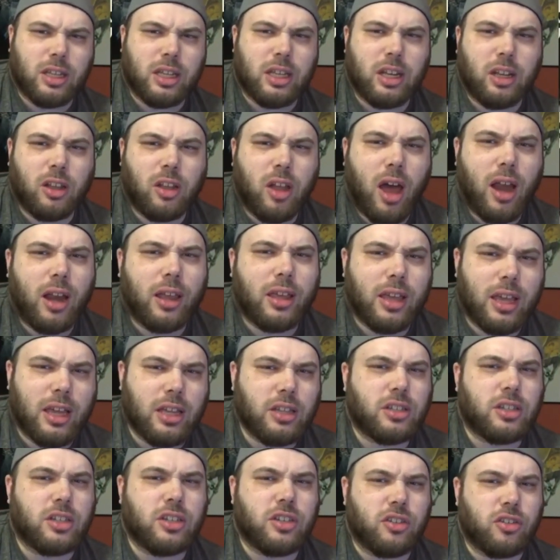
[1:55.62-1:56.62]
in a lot of
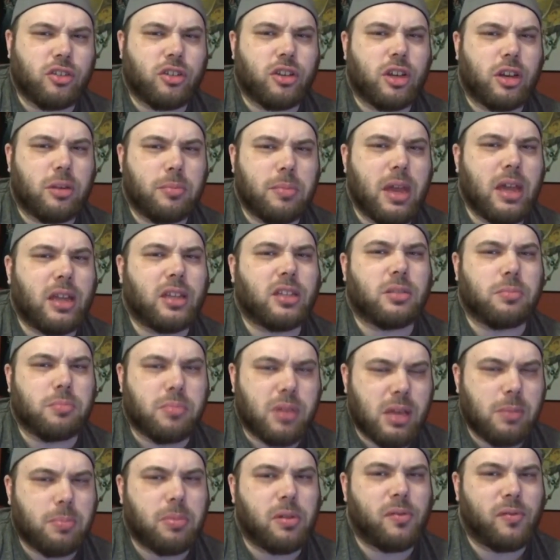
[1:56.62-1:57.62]
cases you're going to make some
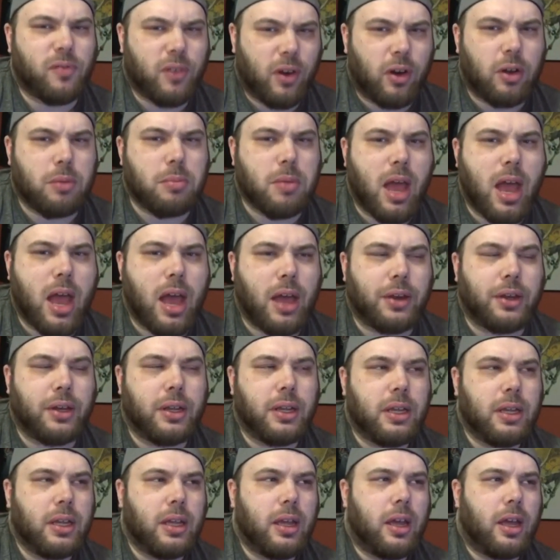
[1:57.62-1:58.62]
people very mad,
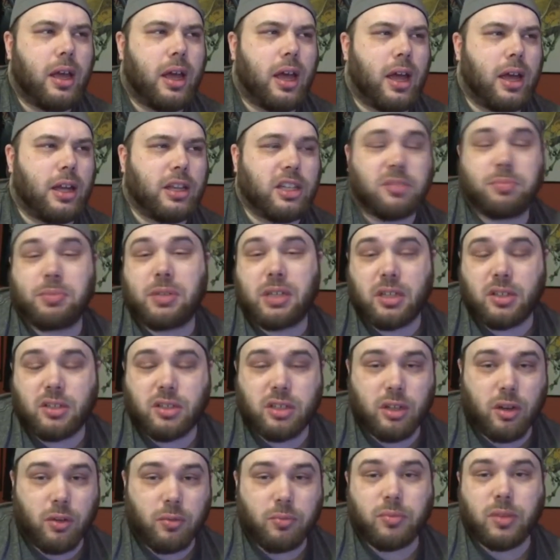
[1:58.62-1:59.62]
just
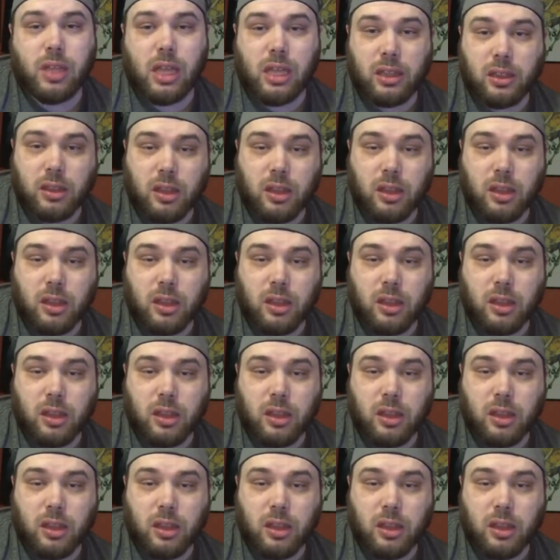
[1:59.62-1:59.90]
because, you know, they